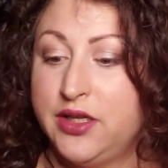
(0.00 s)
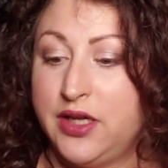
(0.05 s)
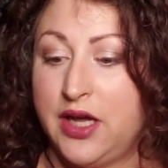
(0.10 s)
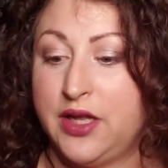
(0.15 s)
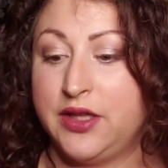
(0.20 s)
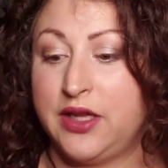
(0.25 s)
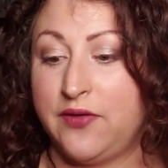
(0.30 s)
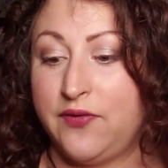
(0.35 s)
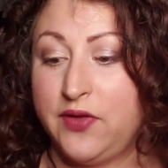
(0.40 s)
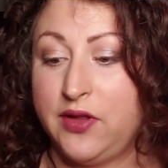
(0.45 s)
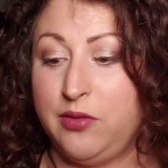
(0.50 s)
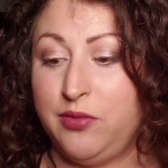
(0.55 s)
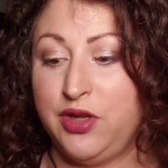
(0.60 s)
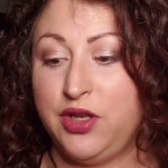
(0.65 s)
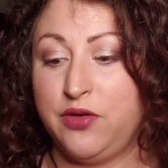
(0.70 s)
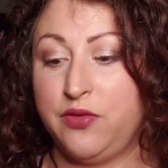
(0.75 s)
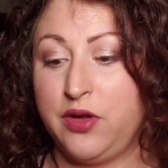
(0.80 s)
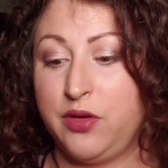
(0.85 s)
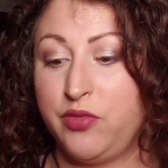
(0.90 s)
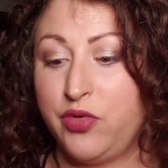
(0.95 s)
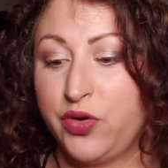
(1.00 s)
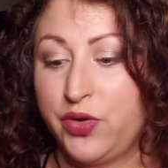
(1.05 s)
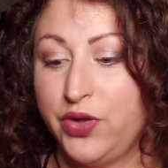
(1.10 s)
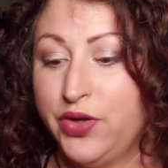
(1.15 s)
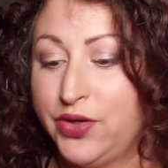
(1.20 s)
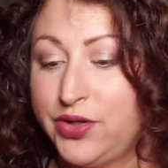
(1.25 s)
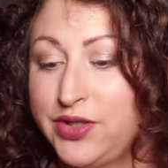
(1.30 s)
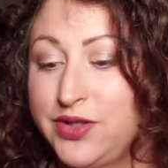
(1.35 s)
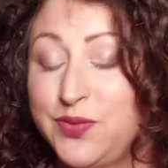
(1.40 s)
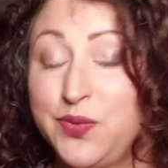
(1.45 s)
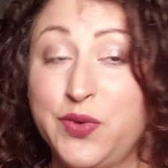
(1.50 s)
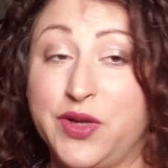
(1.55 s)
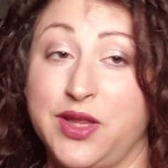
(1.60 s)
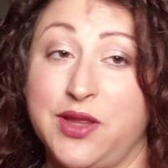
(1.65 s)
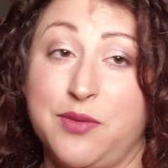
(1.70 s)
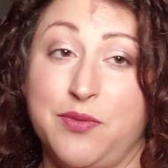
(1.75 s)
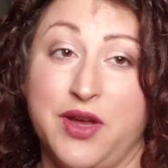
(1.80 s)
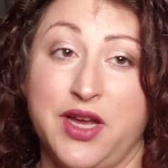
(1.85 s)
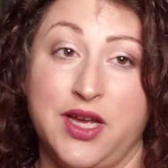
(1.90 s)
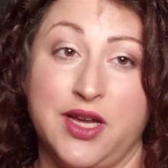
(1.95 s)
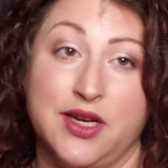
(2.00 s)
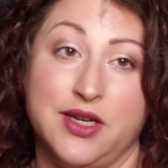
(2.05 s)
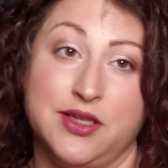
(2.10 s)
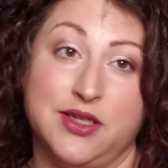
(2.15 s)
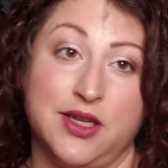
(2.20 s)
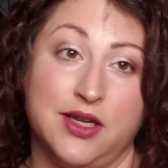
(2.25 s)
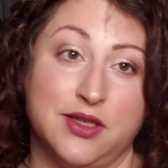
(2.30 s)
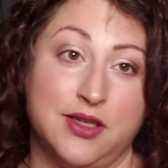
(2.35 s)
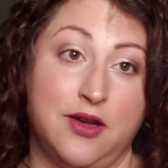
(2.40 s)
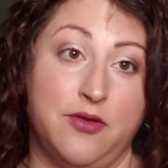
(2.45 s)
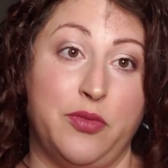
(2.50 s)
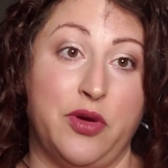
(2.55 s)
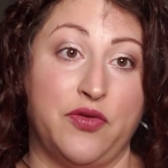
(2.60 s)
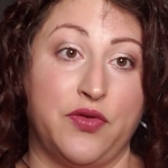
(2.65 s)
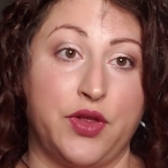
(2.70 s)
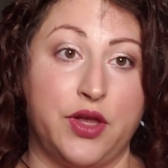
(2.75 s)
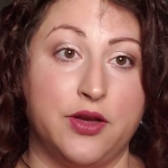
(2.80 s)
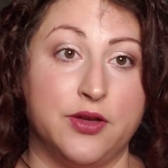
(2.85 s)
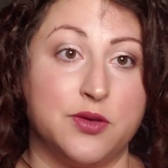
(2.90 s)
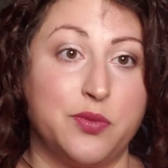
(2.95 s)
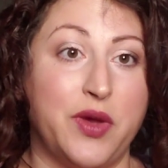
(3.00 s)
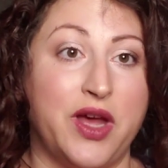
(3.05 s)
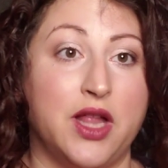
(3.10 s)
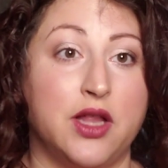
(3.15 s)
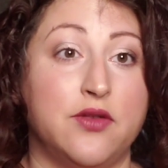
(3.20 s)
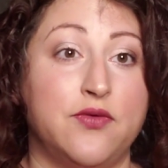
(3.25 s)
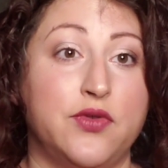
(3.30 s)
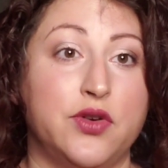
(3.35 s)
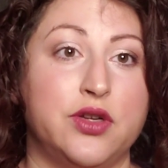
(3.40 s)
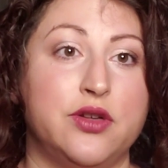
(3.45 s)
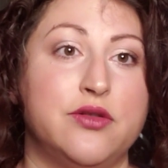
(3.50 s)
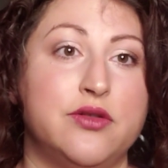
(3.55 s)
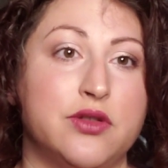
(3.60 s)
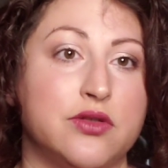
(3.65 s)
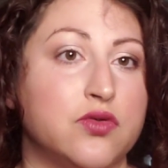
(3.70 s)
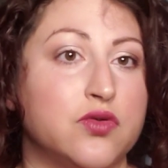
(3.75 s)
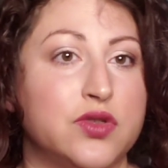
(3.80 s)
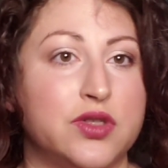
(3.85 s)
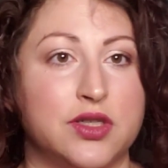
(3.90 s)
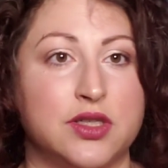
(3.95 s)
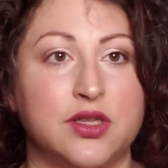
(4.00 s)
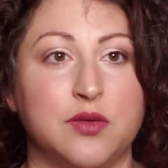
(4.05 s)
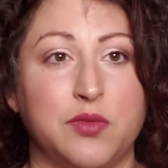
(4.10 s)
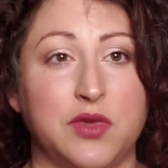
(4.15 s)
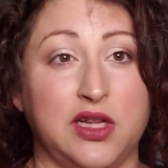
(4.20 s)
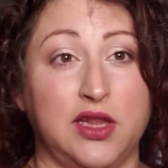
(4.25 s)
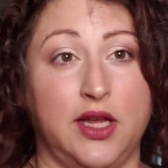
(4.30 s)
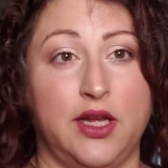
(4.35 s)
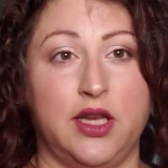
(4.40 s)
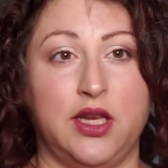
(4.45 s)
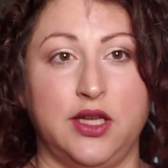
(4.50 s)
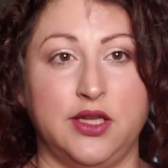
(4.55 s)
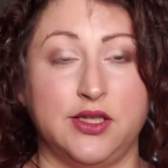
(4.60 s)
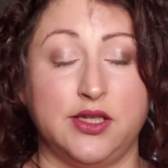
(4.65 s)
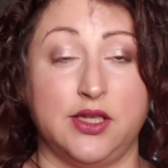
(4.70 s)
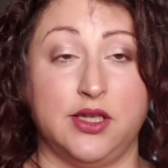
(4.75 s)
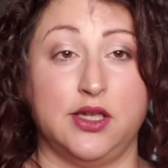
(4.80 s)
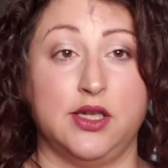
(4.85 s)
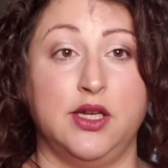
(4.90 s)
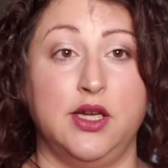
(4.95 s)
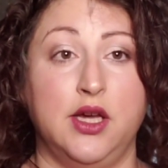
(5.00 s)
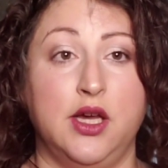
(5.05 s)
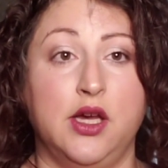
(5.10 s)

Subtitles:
I'll definitely be doing more looks with my Anastasia Beverly Hills palette for you. This was just something light and easy.